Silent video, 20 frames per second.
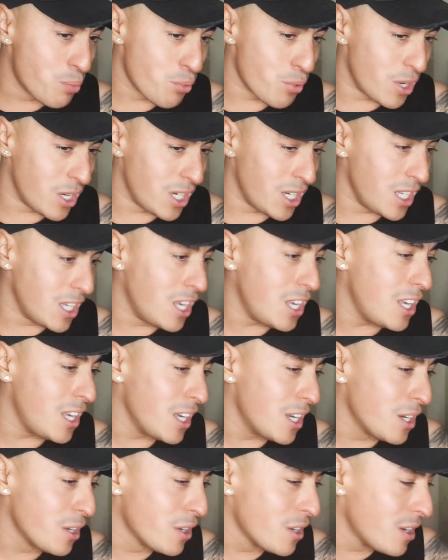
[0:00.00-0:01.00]

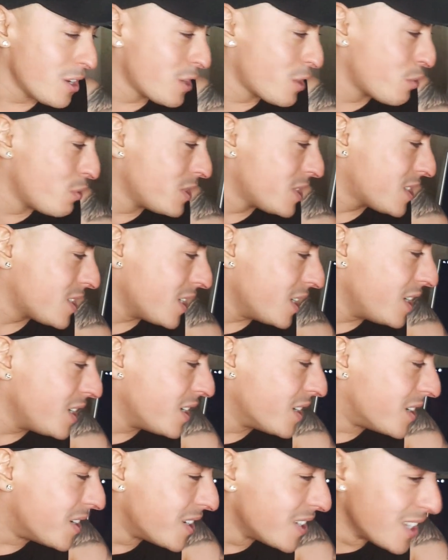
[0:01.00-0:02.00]
Britney and
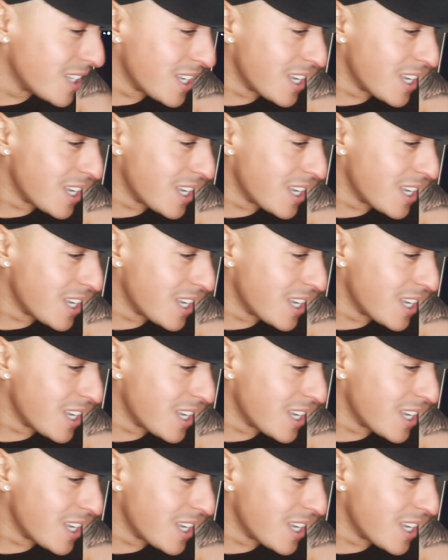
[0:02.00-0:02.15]
Christina.